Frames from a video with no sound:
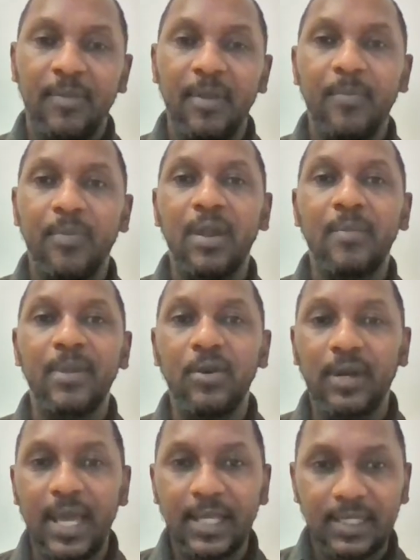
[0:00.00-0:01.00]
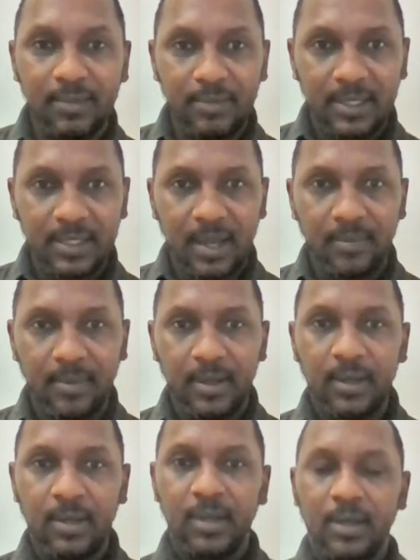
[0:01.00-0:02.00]
People let me underestimate them.
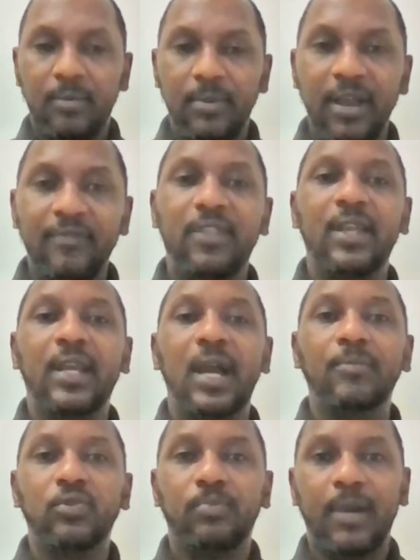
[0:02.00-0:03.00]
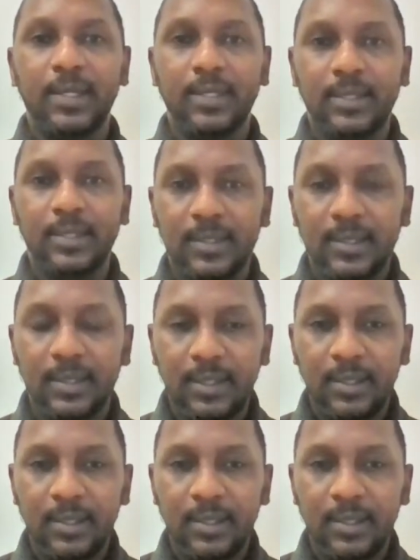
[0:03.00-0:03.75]
But everything come to pass.